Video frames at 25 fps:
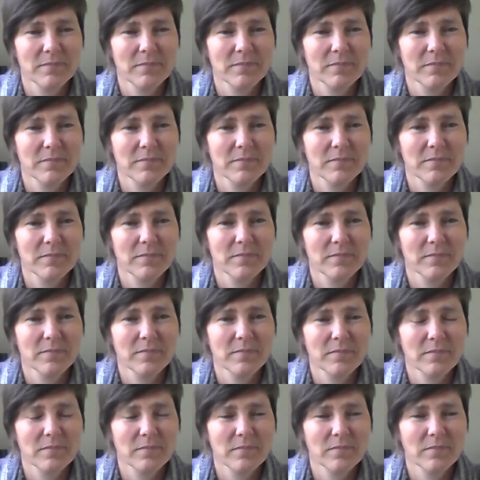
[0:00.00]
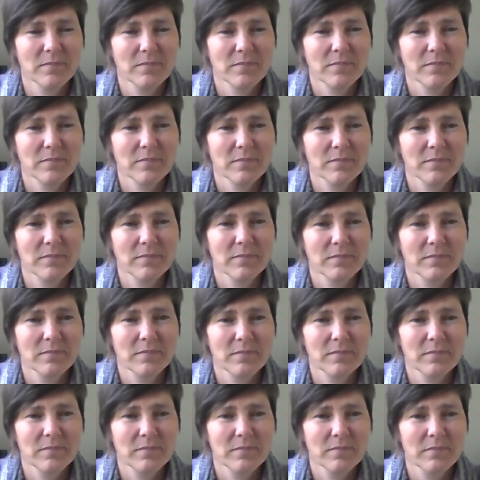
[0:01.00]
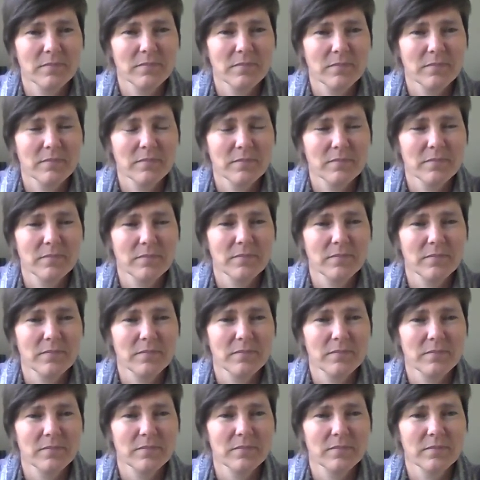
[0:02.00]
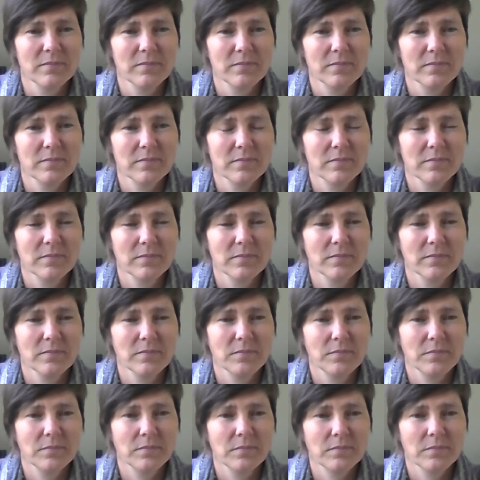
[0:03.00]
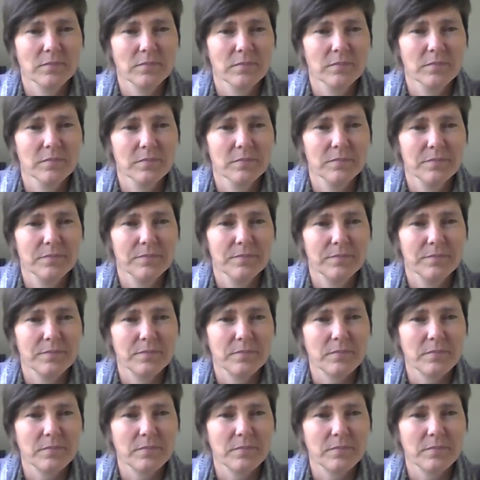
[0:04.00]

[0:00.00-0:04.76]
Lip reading: The person shown says nothing.